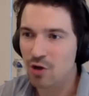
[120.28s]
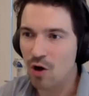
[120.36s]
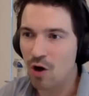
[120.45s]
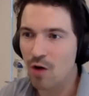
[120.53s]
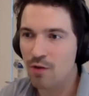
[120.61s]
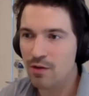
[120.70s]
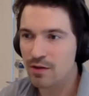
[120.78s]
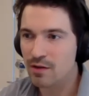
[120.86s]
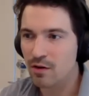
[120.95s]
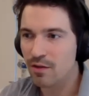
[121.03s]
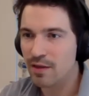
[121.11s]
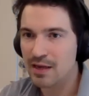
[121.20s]
all the
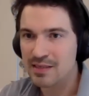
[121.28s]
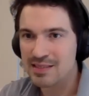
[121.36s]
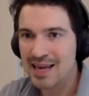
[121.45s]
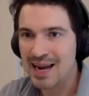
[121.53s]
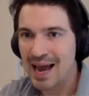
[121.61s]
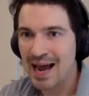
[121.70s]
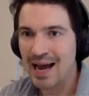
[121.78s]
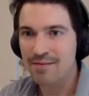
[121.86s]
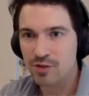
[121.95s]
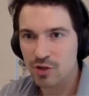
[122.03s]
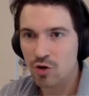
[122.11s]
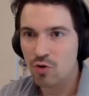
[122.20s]
little things that have
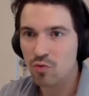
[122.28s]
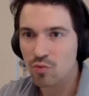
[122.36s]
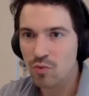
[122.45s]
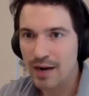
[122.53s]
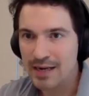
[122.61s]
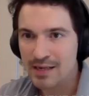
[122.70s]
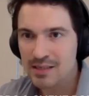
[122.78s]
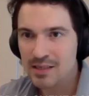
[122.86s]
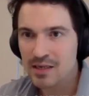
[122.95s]
to go right